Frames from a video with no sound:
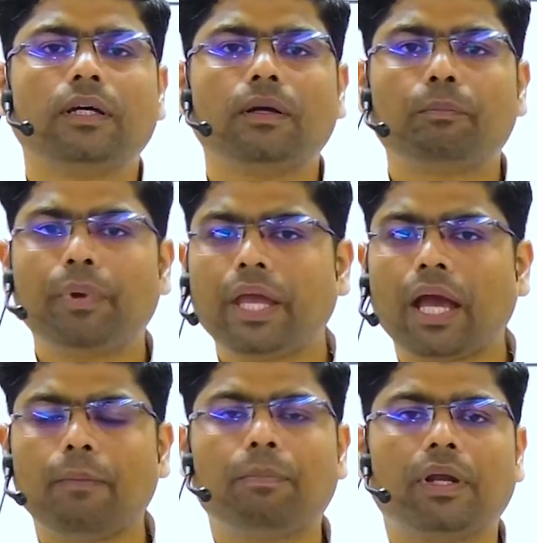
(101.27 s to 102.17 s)

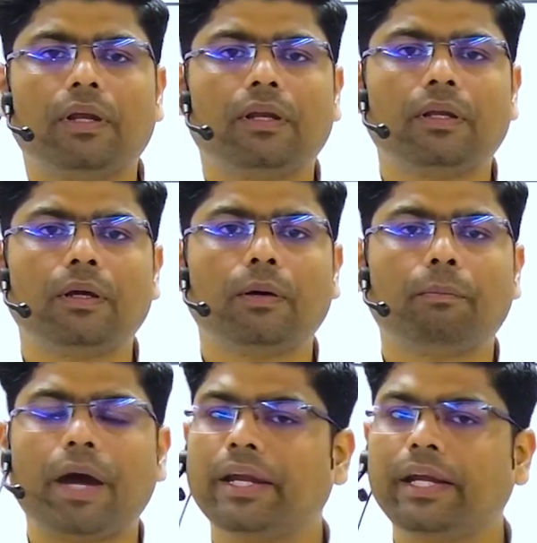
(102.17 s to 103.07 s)
preamble.
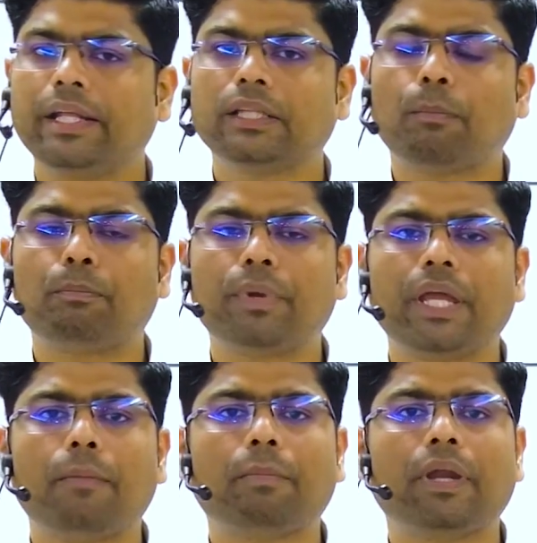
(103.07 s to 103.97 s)
By reading the
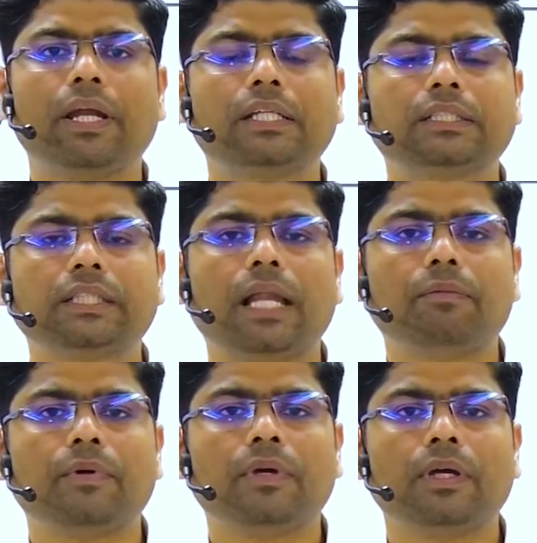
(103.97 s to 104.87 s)
preamble itself,
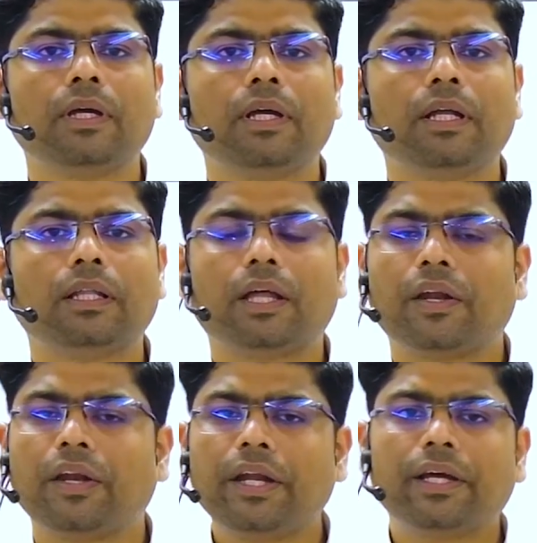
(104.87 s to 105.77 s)
the
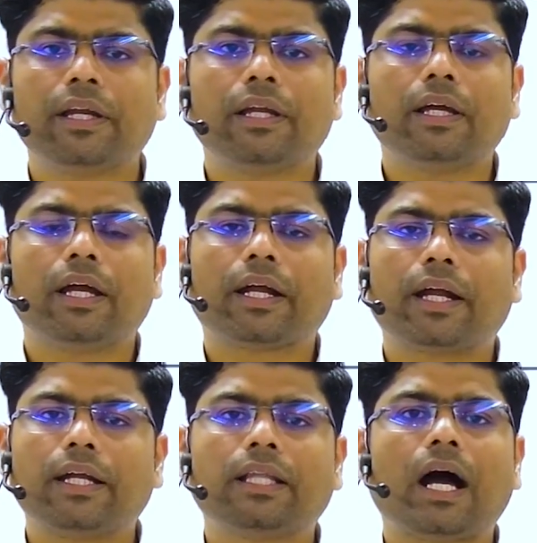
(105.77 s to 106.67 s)
reader
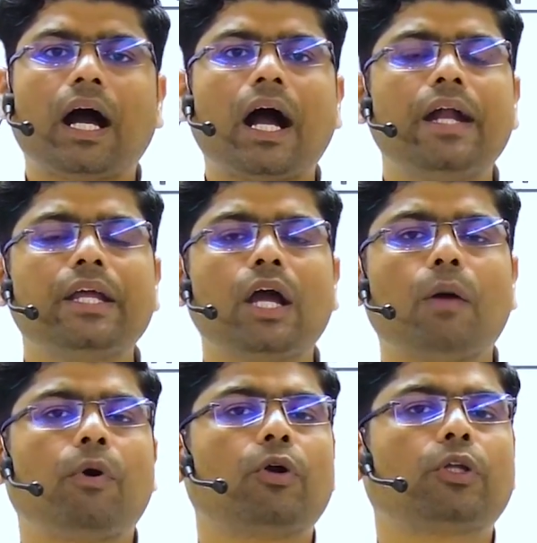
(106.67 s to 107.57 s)
get the idea
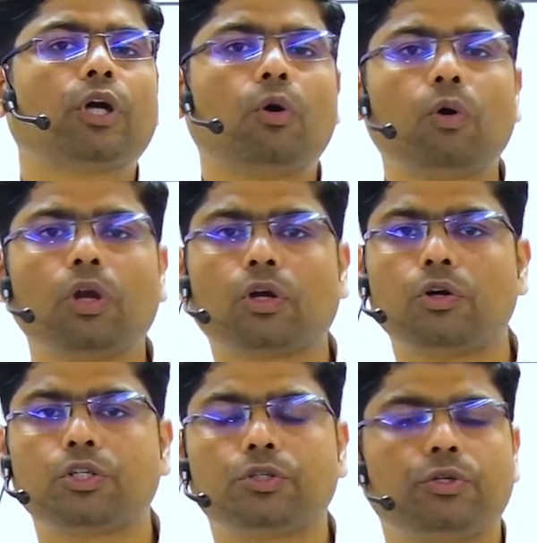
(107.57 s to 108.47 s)
about the whole
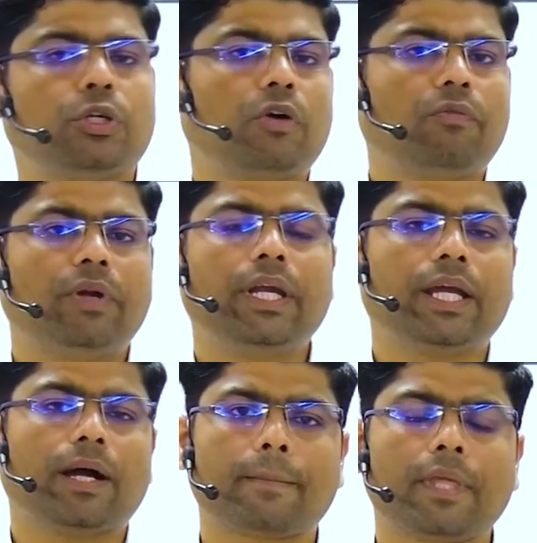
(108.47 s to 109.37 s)
Constitution of
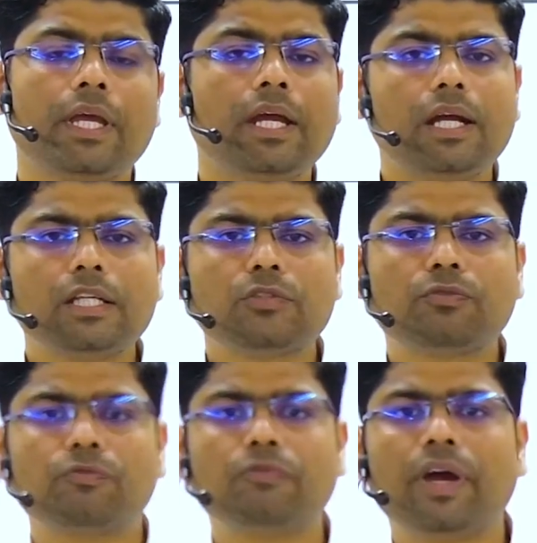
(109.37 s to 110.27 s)
India. It is
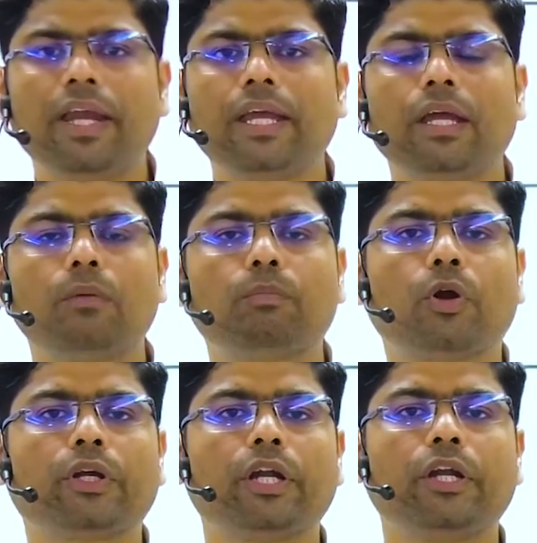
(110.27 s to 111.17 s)
very
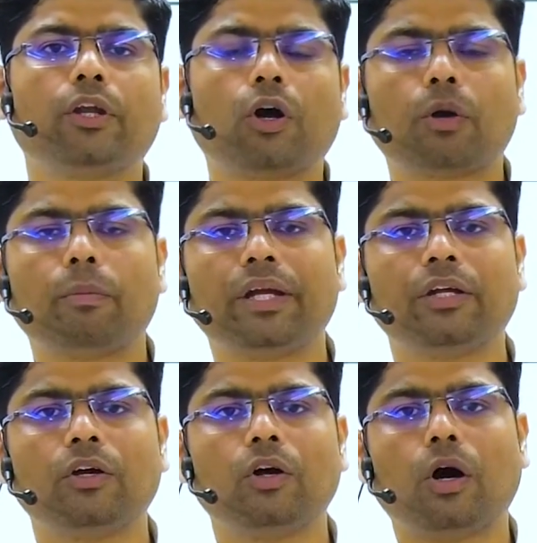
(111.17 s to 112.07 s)
important document
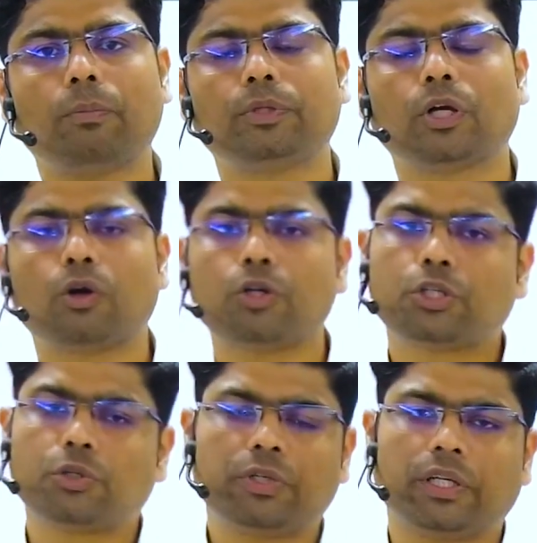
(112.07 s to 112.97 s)
of the
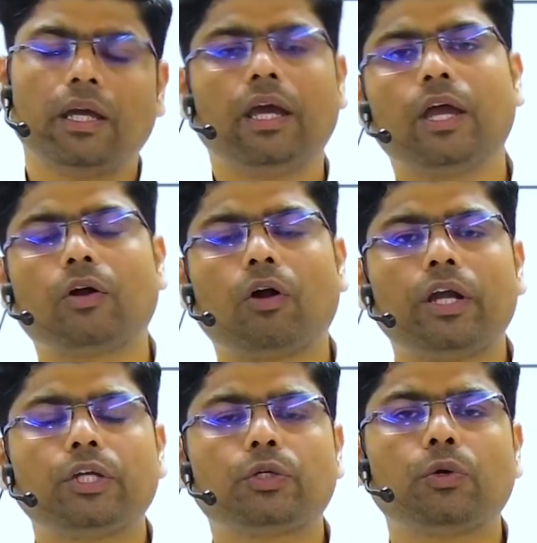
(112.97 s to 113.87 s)
Constitution.
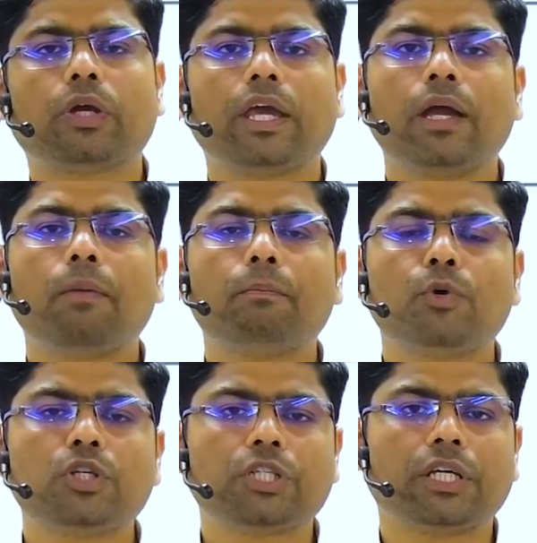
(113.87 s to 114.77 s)
According to K.M.
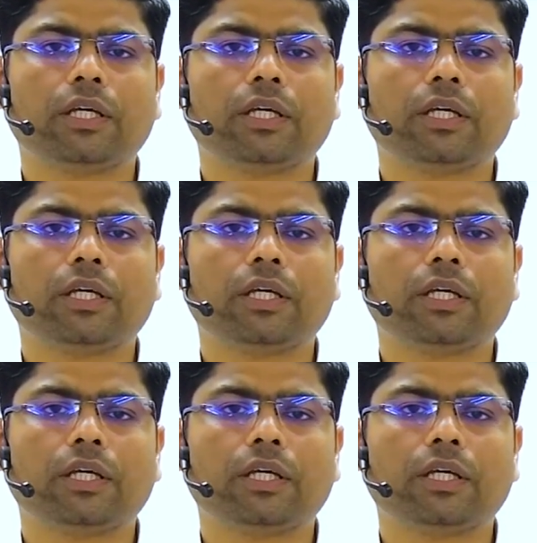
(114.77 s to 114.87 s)
Munshi,